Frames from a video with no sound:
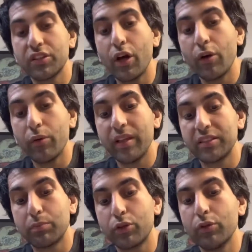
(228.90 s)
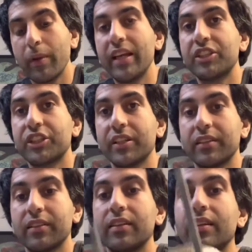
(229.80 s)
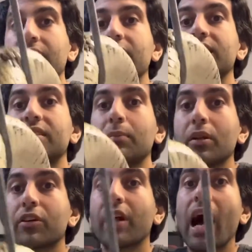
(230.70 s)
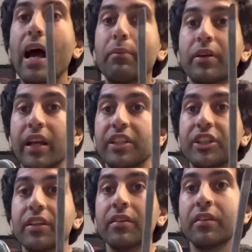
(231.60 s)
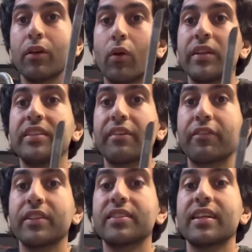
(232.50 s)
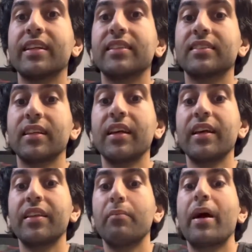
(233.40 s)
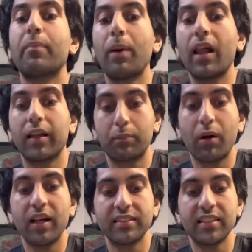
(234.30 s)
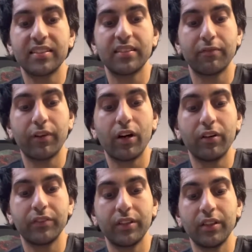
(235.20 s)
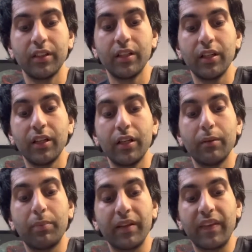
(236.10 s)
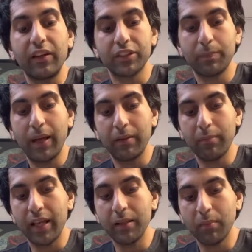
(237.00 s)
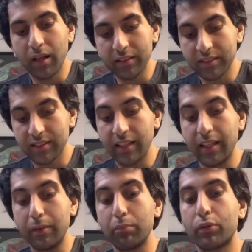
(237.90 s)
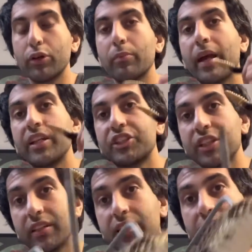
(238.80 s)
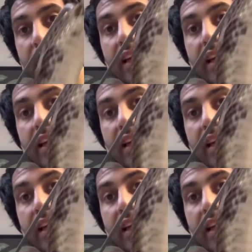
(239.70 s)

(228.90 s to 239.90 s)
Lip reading: known as brumation. Similar to hibernation, the only difference is the metabolic process is involved. But they'll spend many months in brumation,